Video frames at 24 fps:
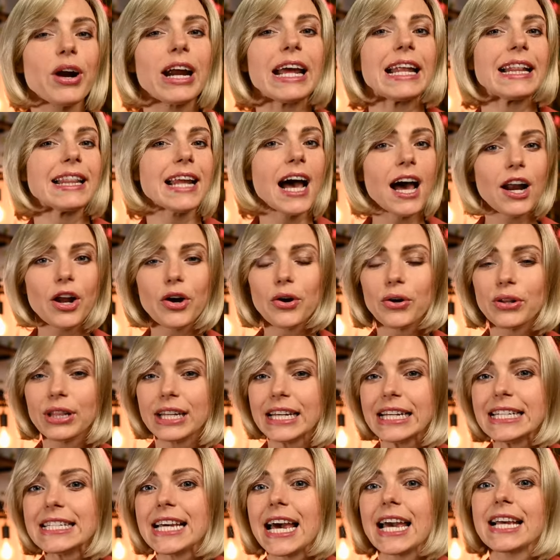it not
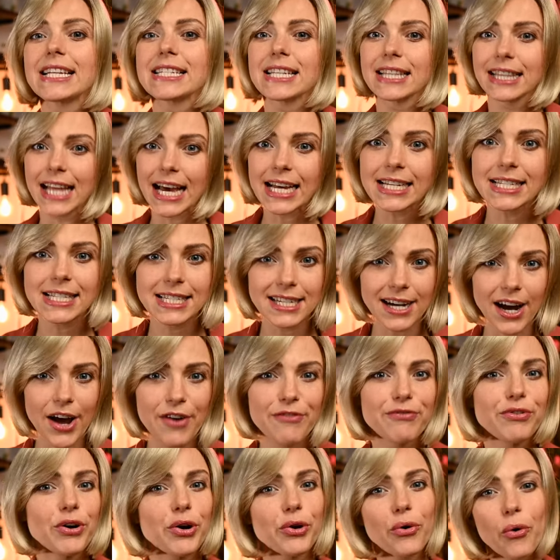only takes less
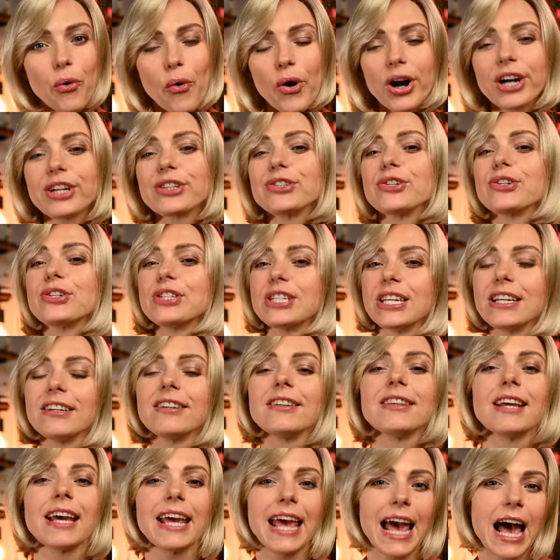time for cork to
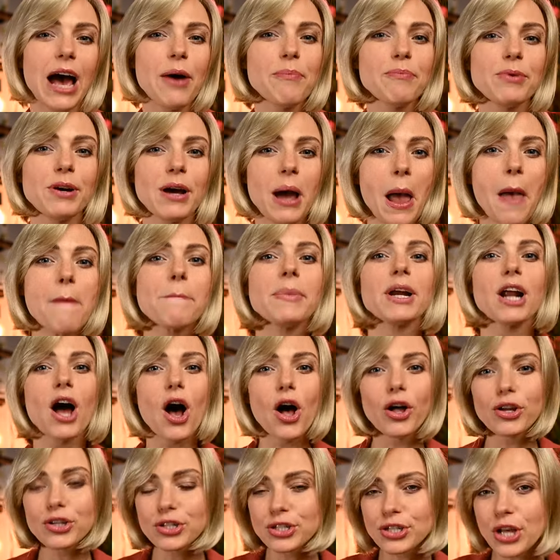seal the gap, but
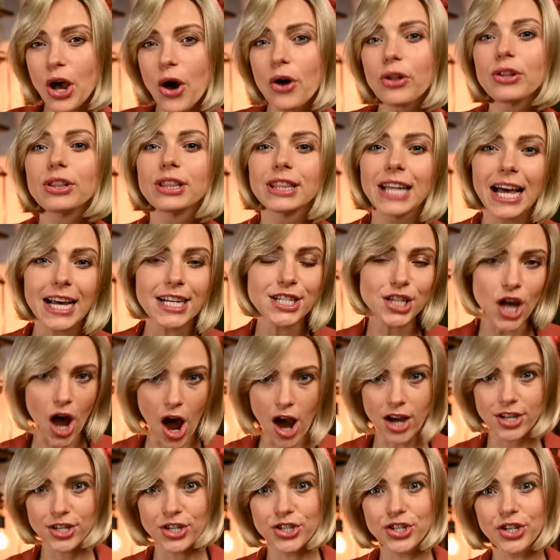also less
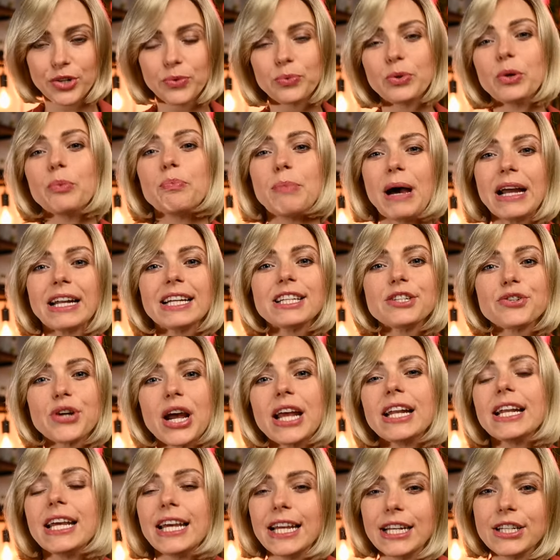oxygen will
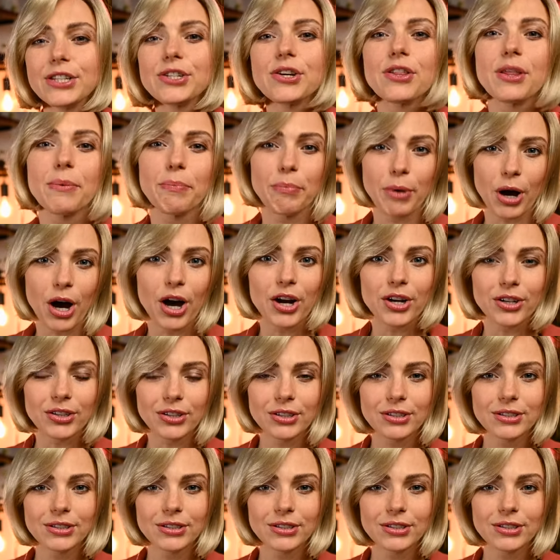penetrate into the bottle.